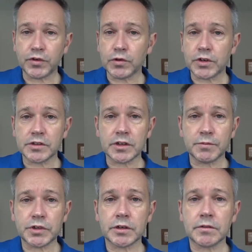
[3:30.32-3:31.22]

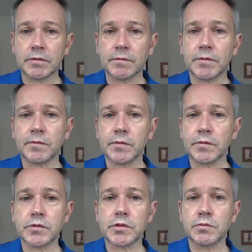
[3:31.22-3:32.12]
consumption
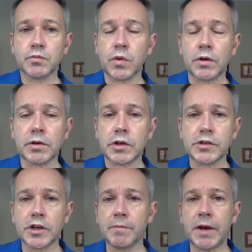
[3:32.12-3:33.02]
won't
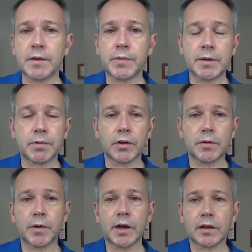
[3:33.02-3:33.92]
concern many people on
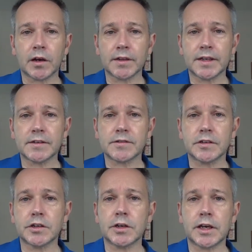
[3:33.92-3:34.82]
a bike like this,
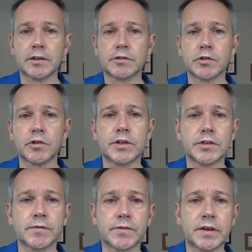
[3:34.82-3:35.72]
and you hear stories
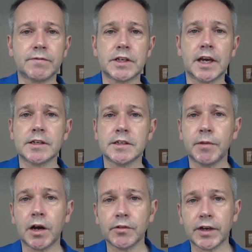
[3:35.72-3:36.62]
of 70-80
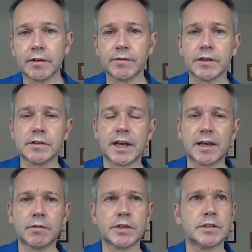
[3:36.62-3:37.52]
miles out of the
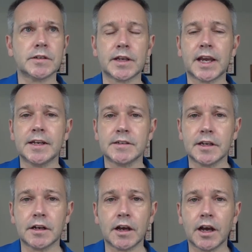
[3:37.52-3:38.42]
tank, which is I think
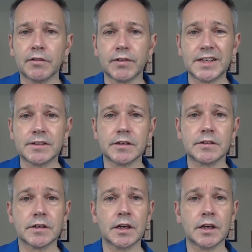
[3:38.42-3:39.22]
18.5 litres.